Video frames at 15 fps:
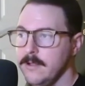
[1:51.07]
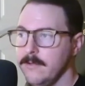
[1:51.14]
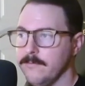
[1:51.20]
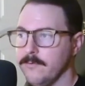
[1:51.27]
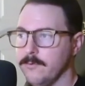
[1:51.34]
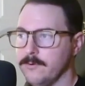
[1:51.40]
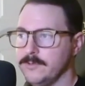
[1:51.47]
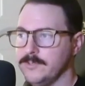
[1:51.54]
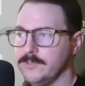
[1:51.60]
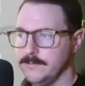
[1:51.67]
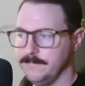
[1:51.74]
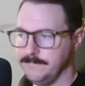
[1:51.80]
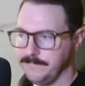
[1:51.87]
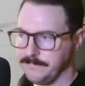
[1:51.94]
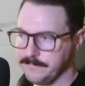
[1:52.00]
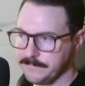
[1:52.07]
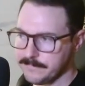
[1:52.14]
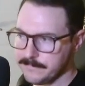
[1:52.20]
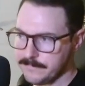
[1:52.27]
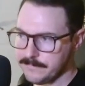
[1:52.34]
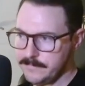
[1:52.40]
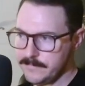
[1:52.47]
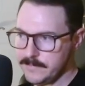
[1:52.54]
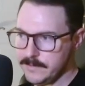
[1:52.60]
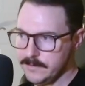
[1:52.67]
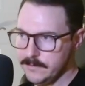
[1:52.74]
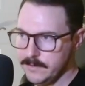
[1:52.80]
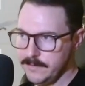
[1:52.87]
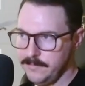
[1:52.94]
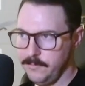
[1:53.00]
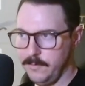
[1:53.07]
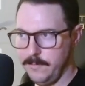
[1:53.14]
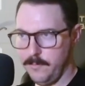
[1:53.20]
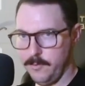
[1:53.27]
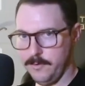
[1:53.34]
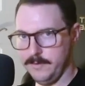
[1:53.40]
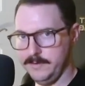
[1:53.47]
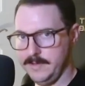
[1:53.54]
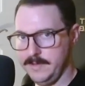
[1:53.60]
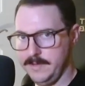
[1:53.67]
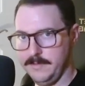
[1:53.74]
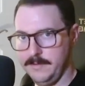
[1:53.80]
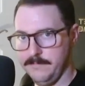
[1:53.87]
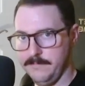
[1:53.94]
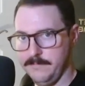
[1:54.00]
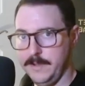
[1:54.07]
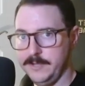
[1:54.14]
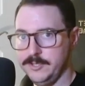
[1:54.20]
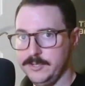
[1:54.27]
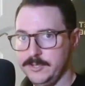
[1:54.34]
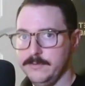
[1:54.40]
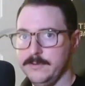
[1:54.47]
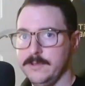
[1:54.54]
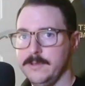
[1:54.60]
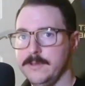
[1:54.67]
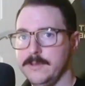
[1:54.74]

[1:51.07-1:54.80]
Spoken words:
And of course, if you want more in-depth information,